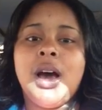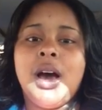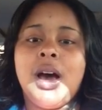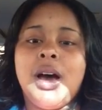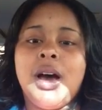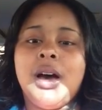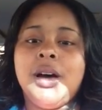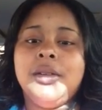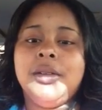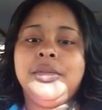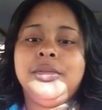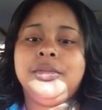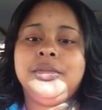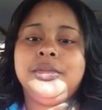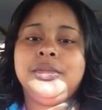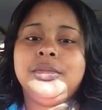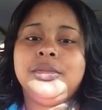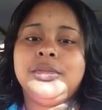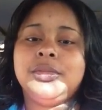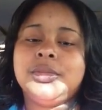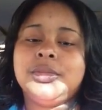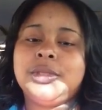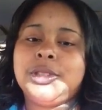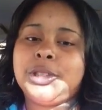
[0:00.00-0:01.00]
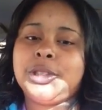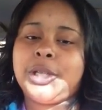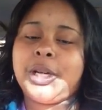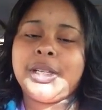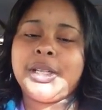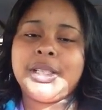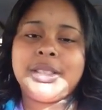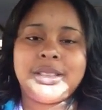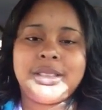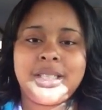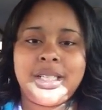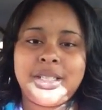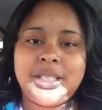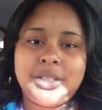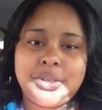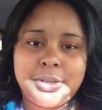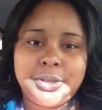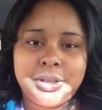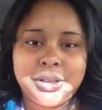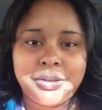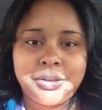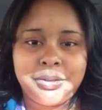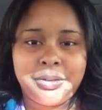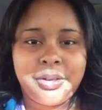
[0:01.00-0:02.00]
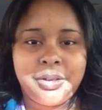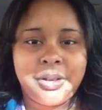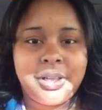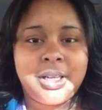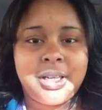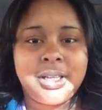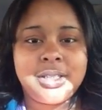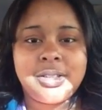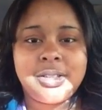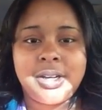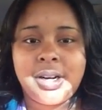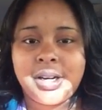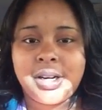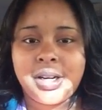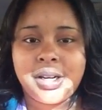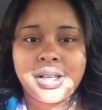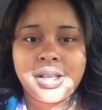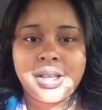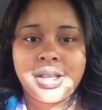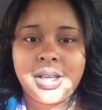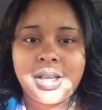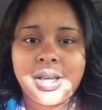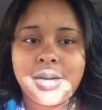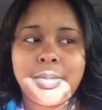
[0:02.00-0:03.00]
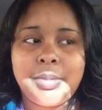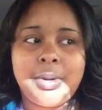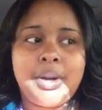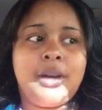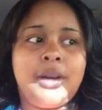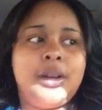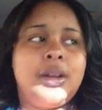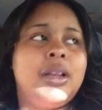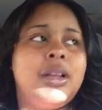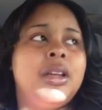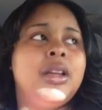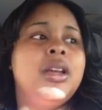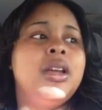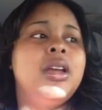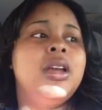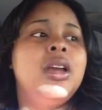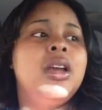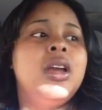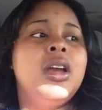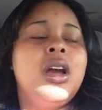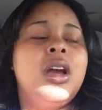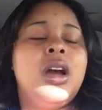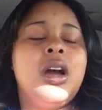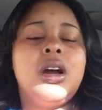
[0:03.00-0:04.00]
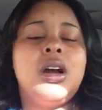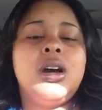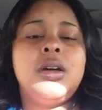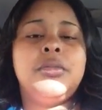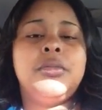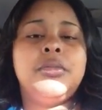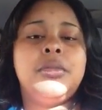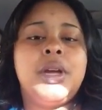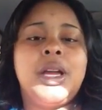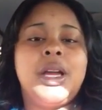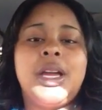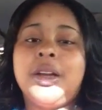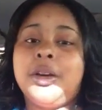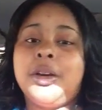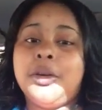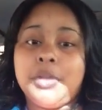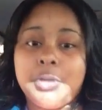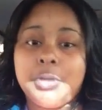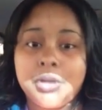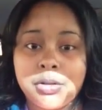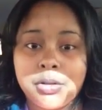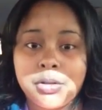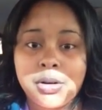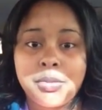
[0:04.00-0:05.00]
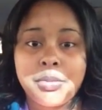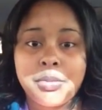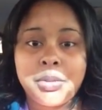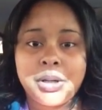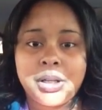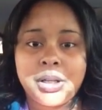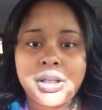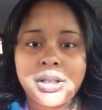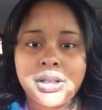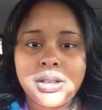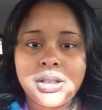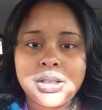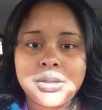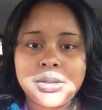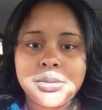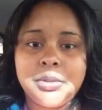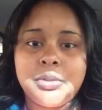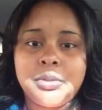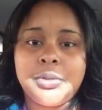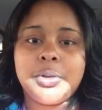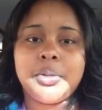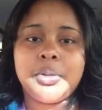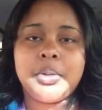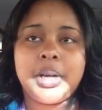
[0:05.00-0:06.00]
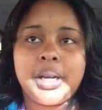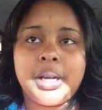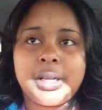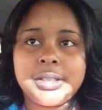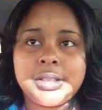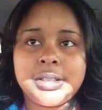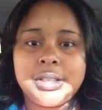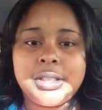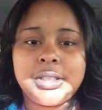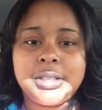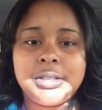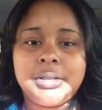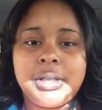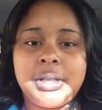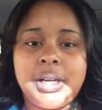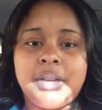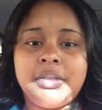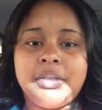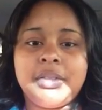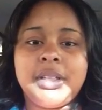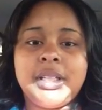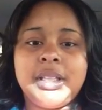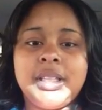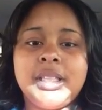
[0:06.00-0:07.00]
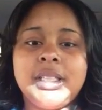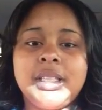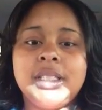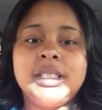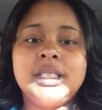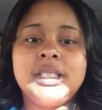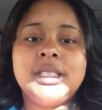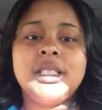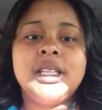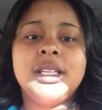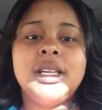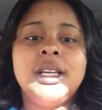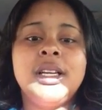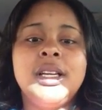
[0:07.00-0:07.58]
Trying to stay stress-free, try not to think about it, and going through our bucket list before we actually do have kids.